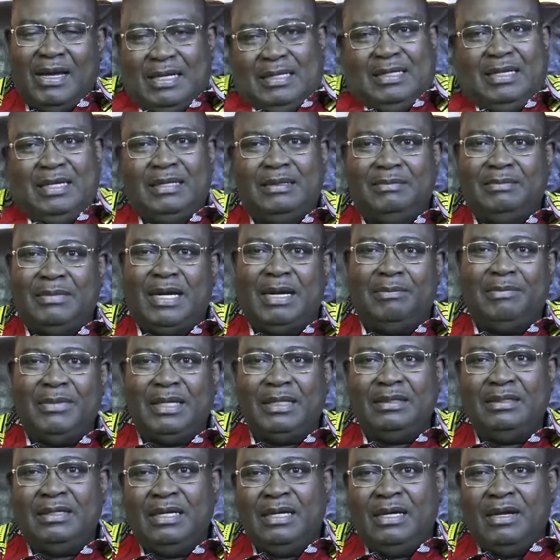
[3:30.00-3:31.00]
And then, I
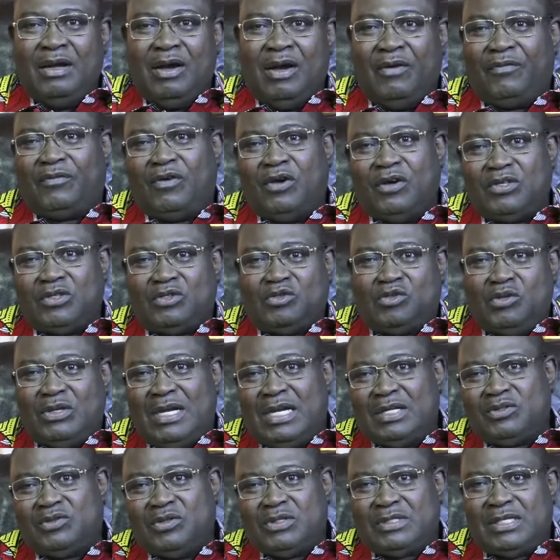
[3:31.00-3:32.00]
mean, of course,
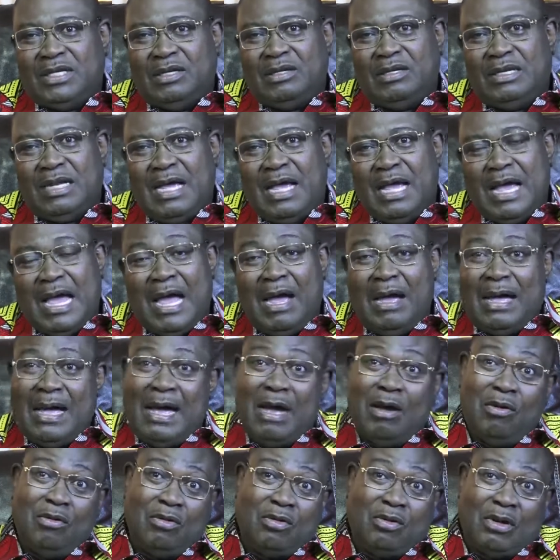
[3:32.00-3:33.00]
Judas will say, now nah,
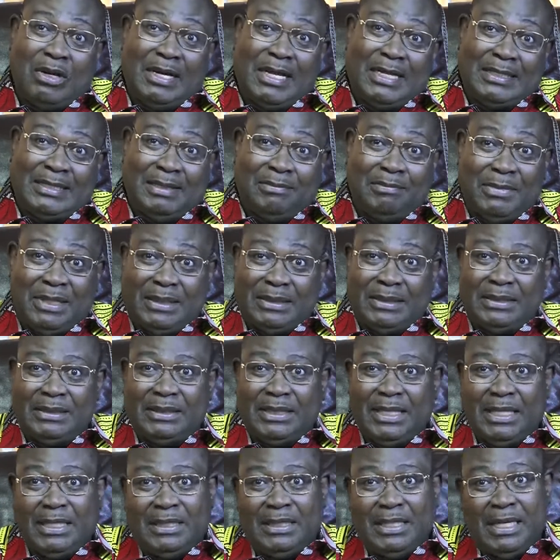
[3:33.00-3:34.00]
I will collect the
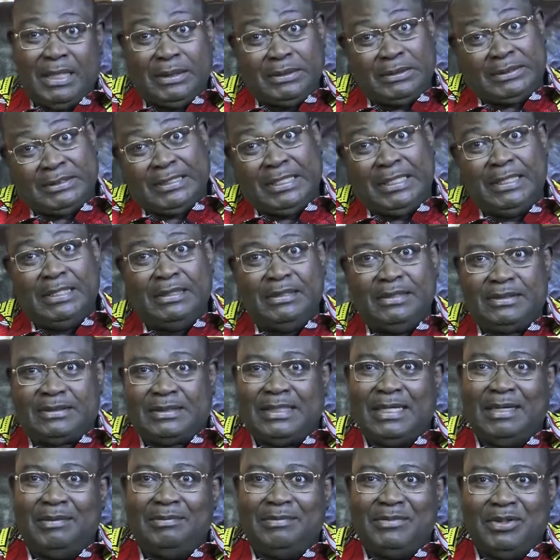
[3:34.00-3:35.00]
money and steal
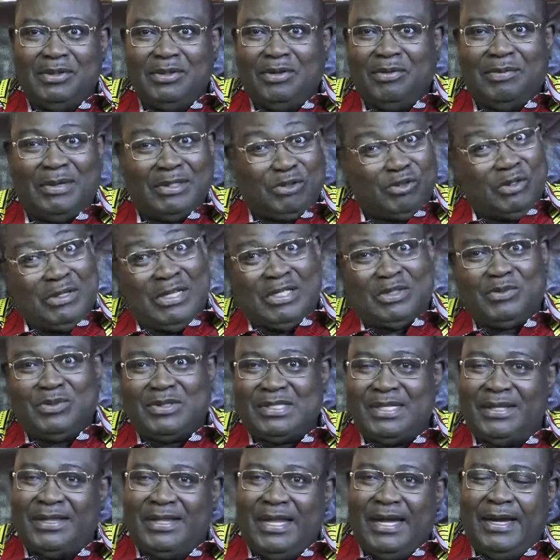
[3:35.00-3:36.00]
some, you know, but Judas
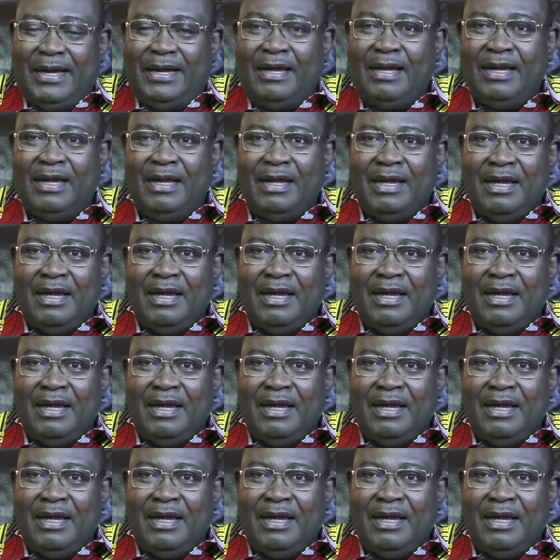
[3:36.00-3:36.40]
wasn't there.